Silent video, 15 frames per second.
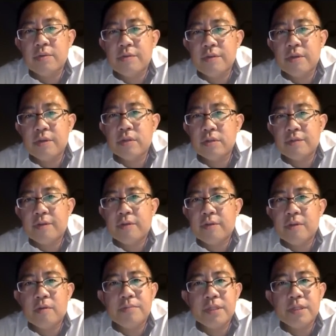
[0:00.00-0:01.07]
with the
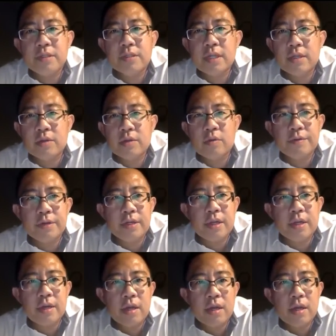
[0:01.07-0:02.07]
development of burn center over there.